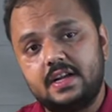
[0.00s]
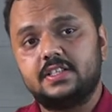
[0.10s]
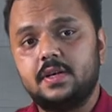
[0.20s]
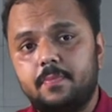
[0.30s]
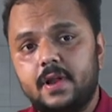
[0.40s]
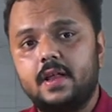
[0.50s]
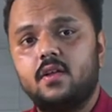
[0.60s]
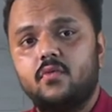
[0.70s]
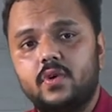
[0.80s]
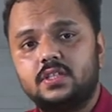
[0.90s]
discipline
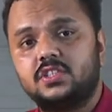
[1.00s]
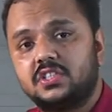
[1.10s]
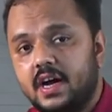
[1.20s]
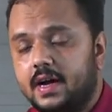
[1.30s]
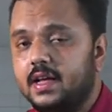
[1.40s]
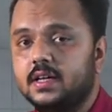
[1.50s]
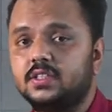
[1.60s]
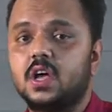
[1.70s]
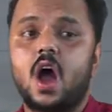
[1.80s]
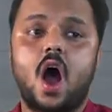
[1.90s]
which
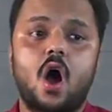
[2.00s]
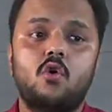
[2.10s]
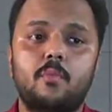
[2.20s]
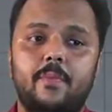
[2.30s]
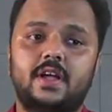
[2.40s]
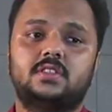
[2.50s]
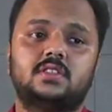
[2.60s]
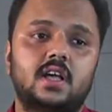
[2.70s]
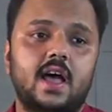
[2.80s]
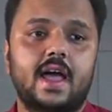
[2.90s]
studies how best
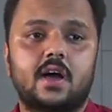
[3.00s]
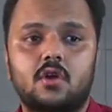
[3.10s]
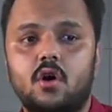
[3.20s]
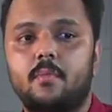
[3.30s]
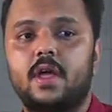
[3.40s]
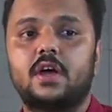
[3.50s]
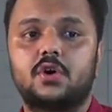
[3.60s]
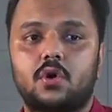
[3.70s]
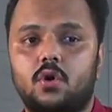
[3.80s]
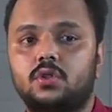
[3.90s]
the economic
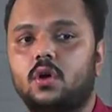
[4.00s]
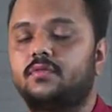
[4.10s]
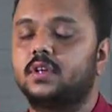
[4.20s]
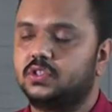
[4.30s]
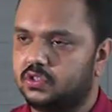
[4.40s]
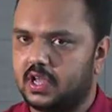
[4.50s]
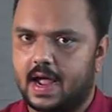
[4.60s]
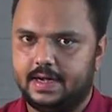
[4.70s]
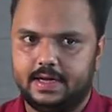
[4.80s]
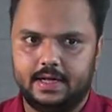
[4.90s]
growth of the
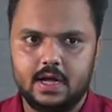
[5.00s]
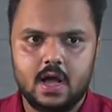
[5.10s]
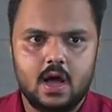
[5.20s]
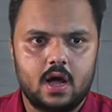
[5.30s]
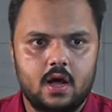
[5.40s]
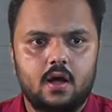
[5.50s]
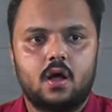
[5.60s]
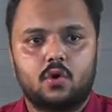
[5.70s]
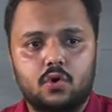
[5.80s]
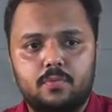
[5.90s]
society
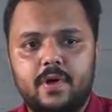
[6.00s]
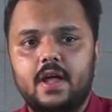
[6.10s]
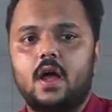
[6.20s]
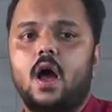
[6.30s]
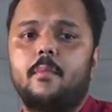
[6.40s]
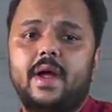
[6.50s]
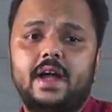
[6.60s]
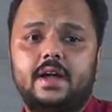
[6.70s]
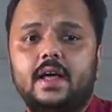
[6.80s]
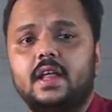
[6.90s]
could be
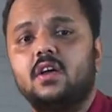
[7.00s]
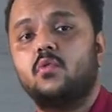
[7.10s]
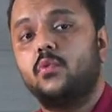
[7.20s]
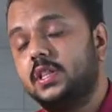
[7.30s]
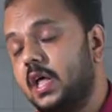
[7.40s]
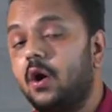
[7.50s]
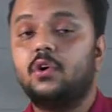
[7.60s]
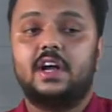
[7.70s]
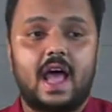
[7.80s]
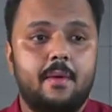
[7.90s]
maintaining
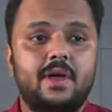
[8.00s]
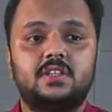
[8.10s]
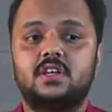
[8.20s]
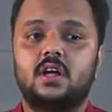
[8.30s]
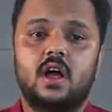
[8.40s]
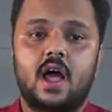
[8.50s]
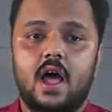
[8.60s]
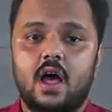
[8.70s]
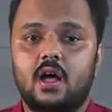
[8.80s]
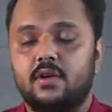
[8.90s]
without damaging
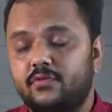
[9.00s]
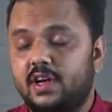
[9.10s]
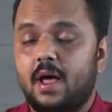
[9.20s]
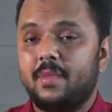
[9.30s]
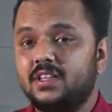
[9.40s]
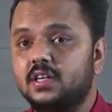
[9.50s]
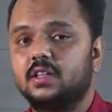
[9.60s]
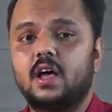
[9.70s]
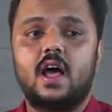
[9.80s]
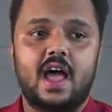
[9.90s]

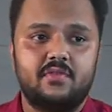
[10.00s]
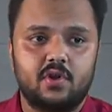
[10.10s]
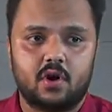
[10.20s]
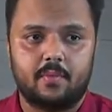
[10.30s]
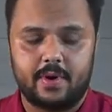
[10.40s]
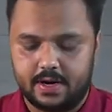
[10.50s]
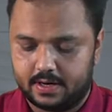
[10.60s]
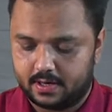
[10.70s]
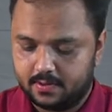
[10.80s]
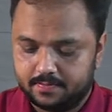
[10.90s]
the environment.